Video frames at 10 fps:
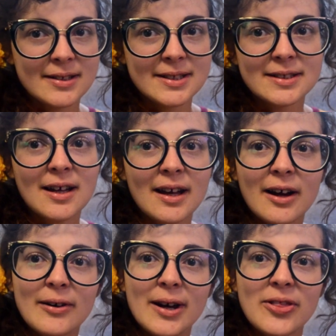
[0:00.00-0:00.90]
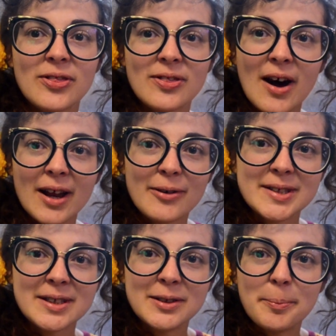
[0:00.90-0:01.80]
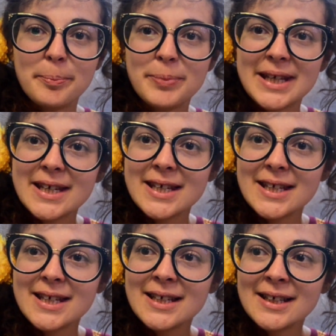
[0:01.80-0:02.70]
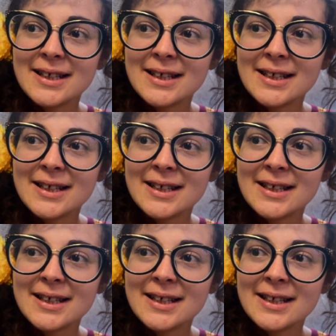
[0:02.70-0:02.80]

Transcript: This is not how I thought I was gonna be